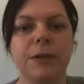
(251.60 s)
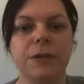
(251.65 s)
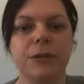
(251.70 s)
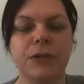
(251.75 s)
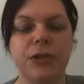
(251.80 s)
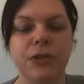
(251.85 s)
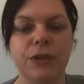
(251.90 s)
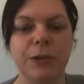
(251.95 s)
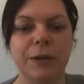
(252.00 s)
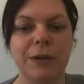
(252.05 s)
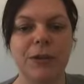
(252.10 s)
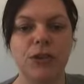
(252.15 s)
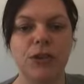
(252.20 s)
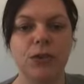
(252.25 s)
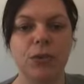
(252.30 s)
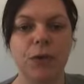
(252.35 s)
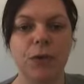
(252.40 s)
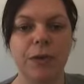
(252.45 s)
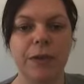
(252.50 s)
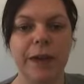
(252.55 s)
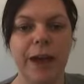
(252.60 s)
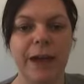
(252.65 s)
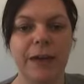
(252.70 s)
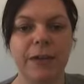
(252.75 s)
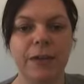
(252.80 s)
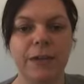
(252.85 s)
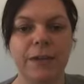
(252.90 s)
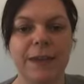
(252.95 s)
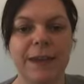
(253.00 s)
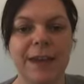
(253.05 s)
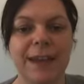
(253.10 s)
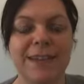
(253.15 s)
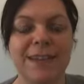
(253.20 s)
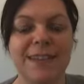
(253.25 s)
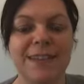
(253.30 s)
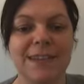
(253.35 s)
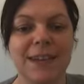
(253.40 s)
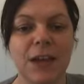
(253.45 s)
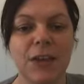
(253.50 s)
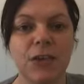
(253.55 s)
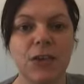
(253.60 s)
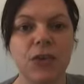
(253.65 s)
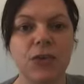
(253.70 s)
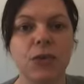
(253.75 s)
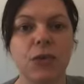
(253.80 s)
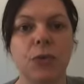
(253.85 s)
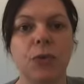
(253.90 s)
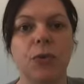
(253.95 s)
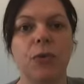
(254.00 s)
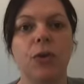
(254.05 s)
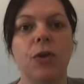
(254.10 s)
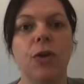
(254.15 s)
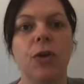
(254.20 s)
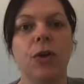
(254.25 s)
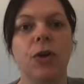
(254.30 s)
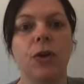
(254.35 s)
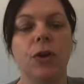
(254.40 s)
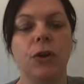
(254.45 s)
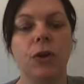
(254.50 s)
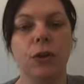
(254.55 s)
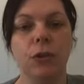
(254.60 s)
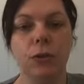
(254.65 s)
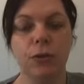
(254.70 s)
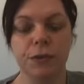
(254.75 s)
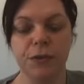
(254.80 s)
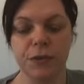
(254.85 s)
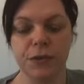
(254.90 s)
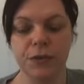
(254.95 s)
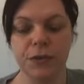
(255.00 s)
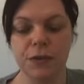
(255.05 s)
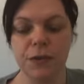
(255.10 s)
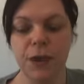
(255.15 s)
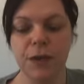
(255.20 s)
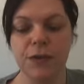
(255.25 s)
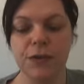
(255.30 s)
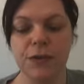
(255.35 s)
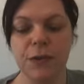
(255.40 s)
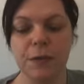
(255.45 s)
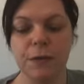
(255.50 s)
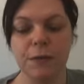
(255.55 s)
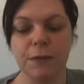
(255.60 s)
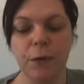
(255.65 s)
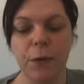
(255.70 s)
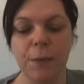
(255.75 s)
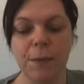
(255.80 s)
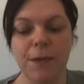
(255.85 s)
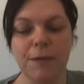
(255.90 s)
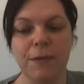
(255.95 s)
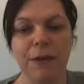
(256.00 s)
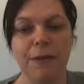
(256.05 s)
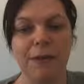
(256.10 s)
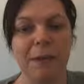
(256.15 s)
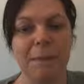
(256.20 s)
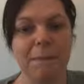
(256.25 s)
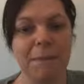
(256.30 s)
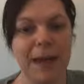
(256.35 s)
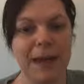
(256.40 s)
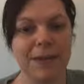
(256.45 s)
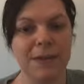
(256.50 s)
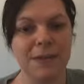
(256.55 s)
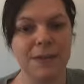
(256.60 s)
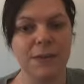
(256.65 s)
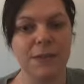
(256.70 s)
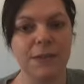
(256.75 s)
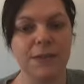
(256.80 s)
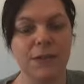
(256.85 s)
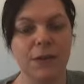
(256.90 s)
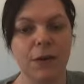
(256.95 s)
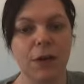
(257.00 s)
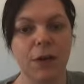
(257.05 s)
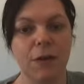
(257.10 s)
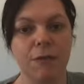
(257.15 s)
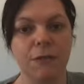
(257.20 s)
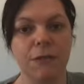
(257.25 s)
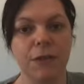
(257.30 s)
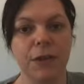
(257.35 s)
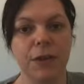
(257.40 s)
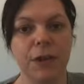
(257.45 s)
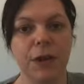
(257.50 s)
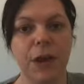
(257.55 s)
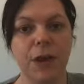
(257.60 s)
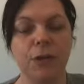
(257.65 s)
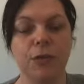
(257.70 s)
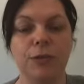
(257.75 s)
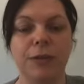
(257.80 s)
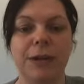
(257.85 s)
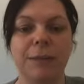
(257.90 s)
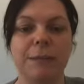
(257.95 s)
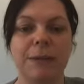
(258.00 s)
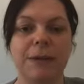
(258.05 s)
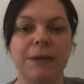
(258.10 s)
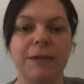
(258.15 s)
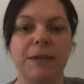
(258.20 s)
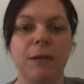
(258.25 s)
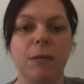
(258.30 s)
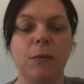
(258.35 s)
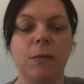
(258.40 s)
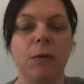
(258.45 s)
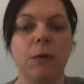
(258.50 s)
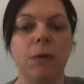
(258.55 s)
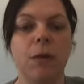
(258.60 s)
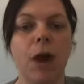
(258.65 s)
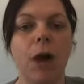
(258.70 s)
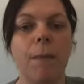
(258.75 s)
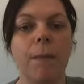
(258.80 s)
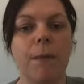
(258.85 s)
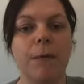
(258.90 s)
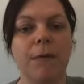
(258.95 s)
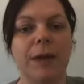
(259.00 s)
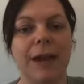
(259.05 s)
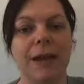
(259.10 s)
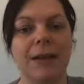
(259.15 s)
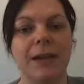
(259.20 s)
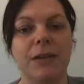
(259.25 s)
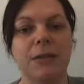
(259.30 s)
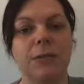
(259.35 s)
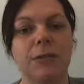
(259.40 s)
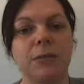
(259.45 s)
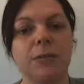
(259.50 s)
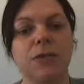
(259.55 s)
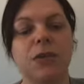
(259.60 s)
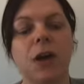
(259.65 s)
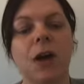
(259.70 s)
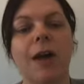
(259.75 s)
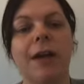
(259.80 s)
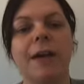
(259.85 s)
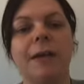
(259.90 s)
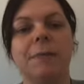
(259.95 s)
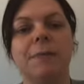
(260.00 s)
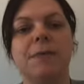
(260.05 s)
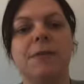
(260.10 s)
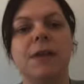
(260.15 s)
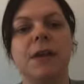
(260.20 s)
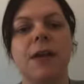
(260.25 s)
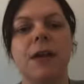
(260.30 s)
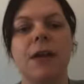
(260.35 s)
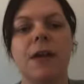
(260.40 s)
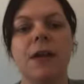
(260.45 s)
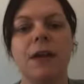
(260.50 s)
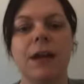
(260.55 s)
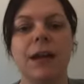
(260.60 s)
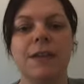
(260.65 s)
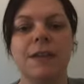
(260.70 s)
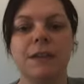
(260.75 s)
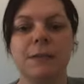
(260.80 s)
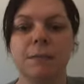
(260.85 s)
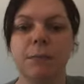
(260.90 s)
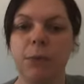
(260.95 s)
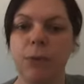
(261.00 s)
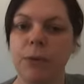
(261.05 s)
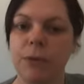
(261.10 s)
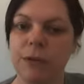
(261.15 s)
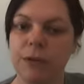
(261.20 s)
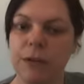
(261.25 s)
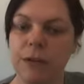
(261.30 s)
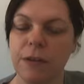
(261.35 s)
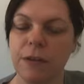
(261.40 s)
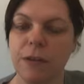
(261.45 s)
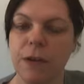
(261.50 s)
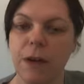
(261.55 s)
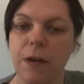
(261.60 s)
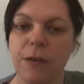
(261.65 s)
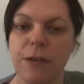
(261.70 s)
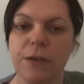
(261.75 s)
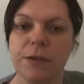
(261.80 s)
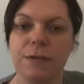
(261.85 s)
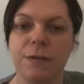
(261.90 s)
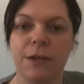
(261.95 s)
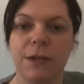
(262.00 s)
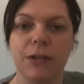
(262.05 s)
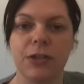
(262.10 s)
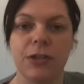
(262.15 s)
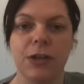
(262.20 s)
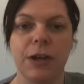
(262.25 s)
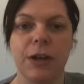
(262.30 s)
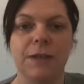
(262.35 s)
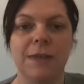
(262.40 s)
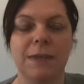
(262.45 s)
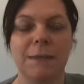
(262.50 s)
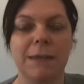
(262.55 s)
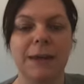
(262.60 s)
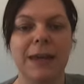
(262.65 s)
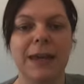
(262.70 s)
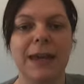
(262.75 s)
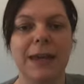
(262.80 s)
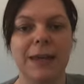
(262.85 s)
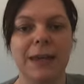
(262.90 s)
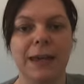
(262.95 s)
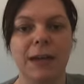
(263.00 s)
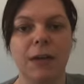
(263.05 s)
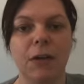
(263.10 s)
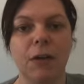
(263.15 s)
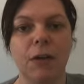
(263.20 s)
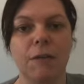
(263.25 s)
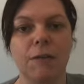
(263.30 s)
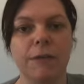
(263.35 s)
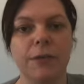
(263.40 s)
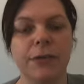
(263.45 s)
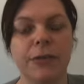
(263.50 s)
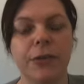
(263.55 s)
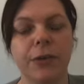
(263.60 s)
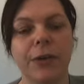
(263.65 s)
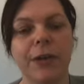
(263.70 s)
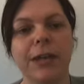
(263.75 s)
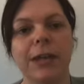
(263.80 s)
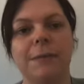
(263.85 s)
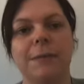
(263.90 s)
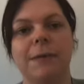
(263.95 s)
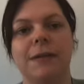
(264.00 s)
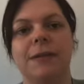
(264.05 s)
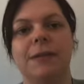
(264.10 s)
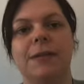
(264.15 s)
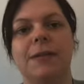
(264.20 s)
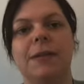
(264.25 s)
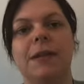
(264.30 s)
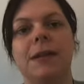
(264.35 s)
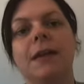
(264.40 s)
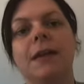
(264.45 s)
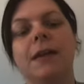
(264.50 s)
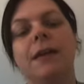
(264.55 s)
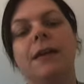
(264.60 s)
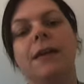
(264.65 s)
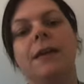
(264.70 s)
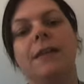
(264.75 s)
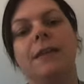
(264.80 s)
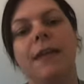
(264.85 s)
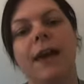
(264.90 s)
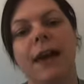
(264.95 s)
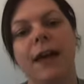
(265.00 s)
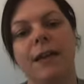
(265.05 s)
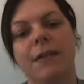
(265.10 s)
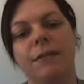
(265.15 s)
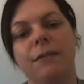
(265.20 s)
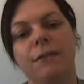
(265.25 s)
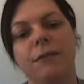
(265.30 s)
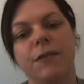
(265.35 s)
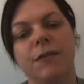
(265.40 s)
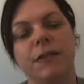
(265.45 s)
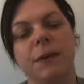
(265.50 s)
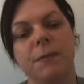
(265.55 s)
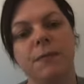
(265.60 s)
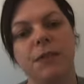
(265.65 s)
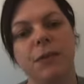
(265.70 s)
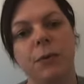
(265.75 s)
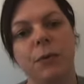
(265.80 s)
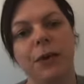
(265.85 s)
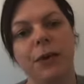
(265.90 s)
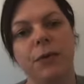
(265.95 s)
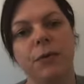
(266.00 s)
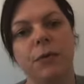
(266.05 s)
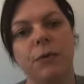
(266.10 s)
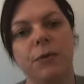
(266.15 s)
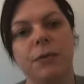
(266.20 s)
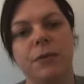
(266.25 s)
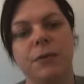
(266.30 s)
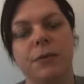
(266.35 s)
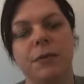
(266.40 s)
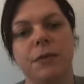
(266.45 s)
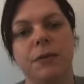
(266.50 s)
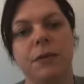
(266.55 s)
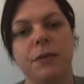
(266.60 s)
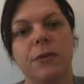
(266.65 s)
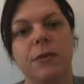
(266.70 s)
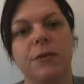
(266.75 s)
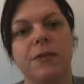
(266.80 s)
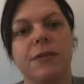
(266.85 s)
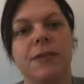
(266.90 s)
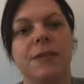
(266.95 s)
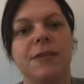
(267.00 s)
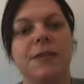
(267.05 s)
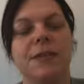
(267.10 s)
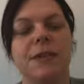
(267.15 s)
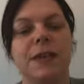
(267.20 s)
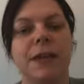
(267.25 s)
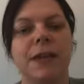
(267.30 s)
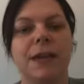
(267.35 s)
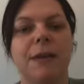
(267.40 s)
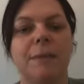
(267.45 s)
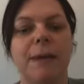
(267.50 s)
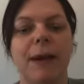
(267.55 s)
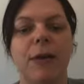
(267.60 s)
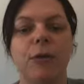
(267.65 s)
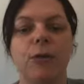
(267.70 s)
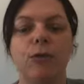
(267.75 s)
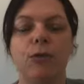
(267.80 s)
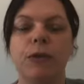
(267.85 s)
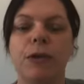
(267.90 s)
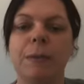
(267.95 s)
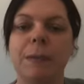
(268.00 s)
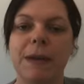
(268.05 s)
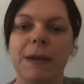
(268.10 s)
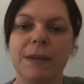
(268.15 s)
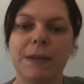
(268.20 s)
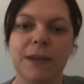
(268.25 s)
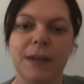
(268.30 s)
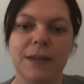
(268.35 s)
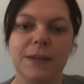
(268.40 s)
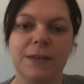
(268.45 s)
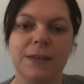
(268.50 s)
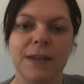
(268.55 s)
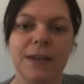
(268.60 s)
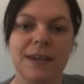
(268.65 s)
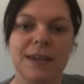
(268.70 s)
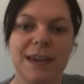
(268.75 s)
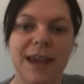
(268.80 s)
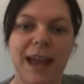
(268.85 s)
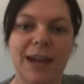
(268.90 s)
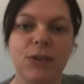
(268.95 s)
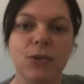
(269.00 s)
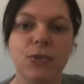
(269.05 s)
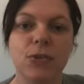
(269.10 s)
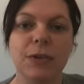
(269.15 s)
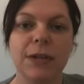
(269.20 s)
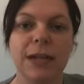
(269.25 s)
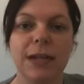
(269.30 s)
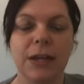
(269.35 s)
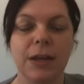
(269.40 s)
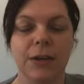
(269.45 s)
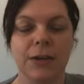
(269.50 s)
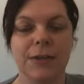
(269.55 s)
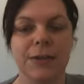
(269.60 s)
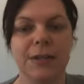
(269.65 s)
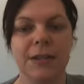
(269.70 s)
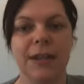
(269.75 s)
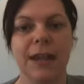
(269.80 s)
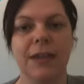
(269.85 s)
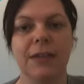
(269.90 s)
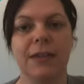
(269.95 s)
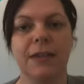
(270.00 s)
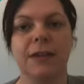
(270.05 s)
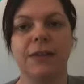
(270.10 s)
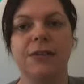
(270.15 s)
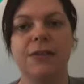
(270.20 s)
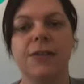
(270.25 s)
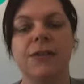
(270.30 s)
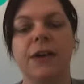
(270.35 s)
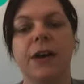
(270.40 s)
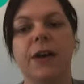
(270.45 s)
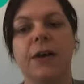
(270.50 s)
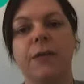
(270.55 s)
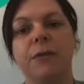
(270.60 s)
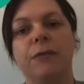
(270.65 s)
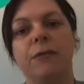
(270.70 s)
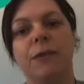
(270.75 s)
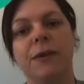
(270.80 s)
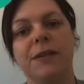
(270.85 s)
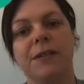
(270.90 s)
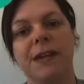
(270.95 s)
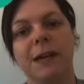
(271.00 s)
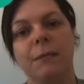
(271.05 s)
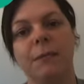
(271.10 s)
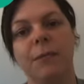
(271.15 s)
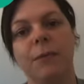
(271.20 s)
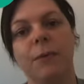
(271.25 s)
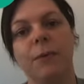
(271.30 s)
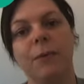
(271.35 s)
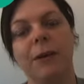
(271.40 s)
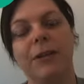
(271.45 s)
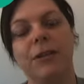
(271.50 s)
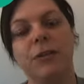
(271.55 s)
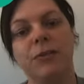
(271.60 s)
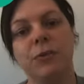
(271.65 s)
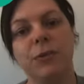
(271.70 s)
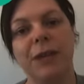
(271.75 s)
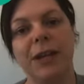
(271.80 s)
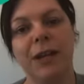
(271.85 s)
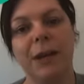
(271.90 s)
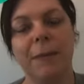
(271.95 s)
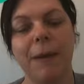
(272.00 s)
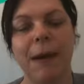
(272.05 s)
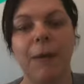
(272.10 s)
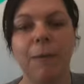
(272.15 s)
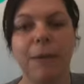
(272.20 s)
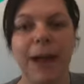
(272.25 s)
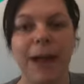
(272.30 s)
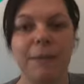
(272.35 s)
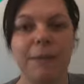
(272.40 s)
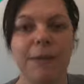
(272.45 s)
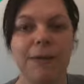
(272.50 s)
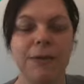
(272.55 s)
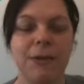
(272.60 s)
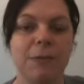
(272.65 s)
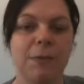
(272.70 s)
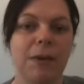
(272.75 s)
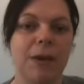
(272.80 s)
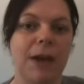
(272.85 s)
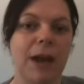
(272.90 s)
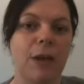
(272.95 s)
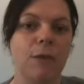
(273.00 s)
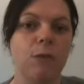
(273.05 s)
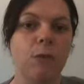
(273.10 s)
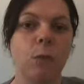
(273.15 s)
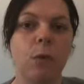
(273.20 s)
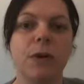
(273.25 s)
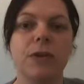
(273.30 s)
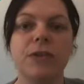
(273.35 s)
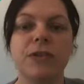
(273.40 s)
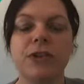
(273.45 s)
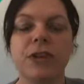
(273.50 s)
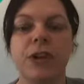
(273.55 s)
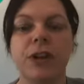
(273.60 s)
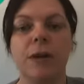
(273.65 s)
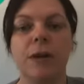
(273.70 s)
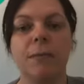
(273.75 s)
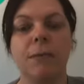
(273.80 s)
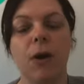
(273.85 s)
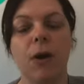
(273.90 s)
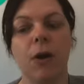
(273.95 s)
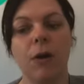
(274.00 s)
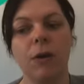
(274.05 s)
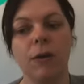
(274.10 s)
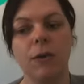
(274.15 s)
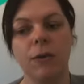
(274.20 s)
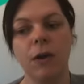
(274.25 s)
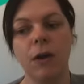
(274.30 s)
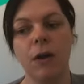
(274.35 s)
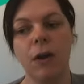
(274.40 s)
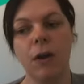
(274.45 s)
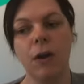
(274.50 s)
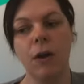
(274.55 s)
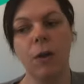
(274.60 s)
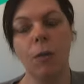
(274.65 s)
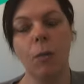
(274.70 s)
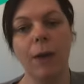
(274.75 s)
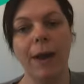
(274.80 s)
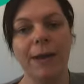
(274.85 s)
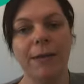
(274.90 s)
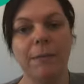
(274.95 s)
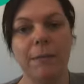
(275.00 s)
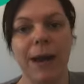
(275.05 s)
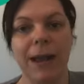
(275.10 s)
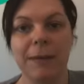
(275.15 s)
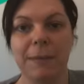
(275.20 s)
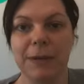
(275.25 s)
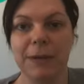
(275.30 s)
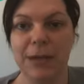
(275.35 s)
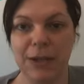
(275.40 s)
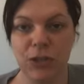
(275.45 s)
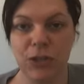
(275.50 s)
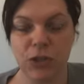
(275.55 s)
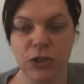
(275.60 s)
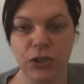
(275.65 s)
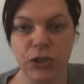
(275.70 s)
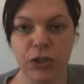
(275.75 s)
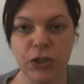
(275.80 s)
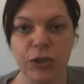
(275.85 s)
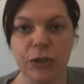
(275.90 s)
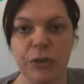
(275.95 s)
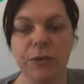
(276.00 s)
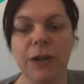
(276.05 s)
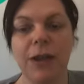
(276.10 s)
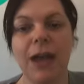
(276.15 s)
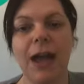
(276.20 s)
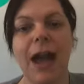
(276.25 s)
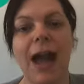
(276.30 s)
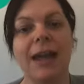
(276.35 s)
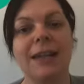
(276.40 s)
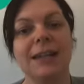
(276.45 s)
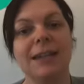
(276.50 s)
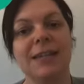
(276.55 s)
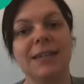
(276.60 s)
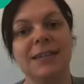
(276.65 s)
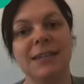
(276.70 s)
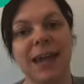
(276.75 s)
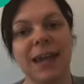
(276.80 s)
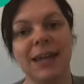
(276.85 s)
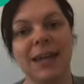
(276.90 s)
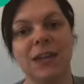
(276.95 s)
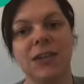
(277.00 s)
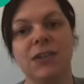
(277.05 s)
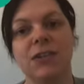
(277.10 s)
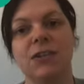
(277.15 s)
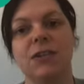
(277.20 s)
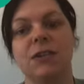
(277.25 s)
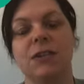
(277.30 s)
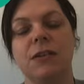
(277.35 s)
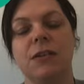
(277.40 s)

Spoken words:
to ensure that the essential clauses, those that form the very basis of the agreement that will operate at all times, it's important that those feature at the beginning of the document. Then, for subsequent clauses, think about grouping things that naturally go together. So, for example, when you're talking about payment, you might have one term on when payment is due and a second